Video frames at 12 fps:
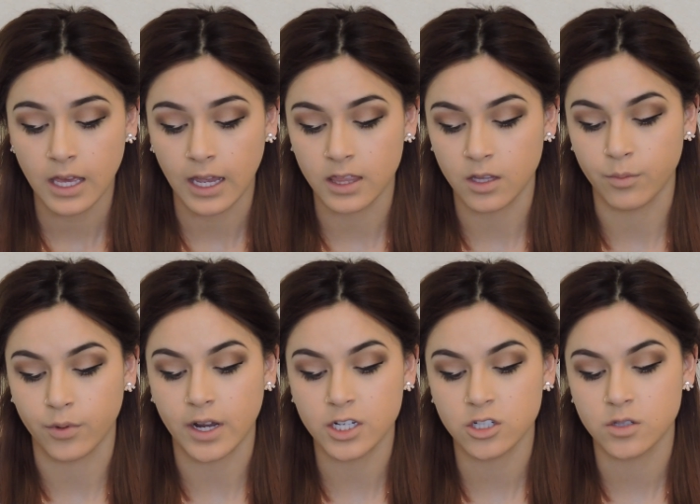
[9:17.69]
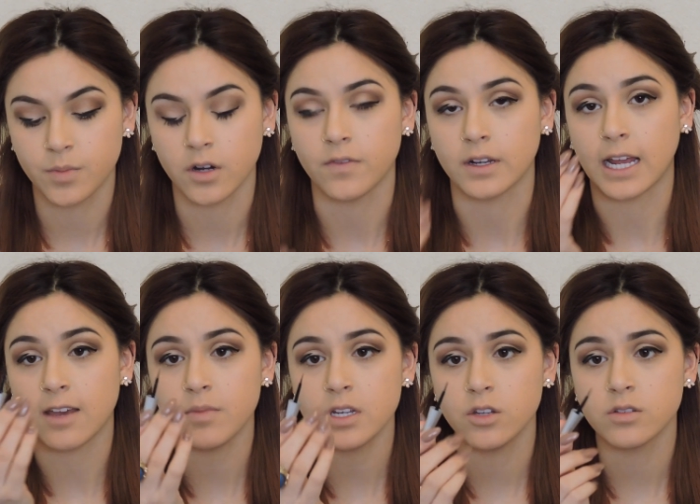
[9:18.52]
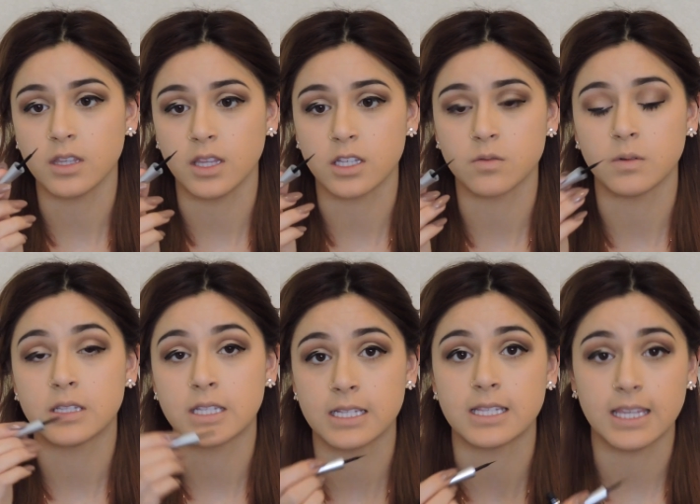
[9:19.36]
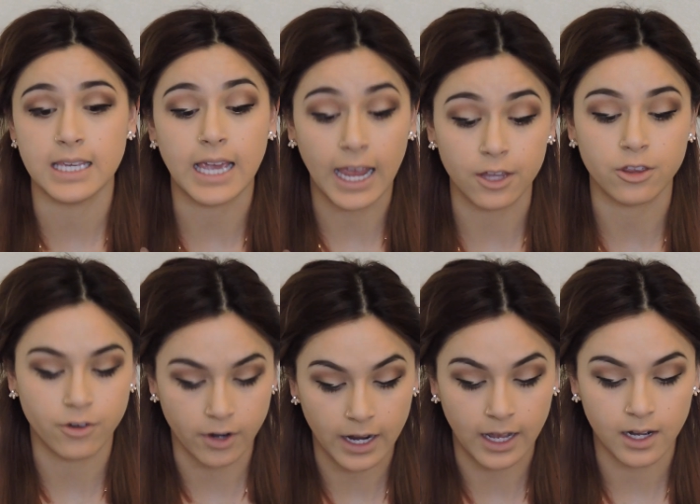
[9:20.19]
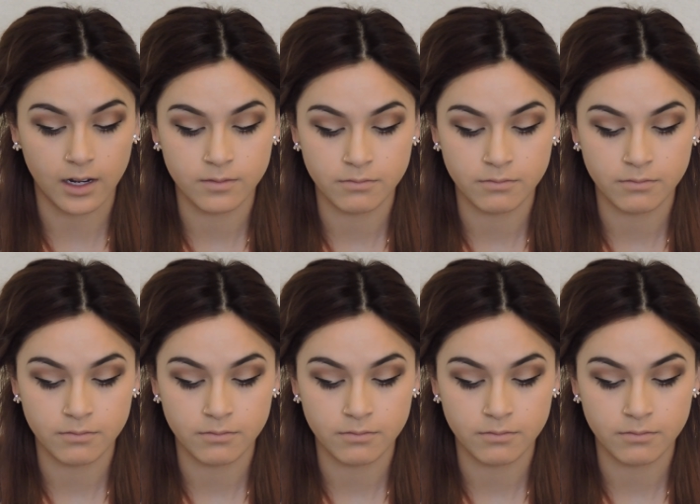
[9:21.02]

And the brush is perfect. I've been using this one since the 8th grade.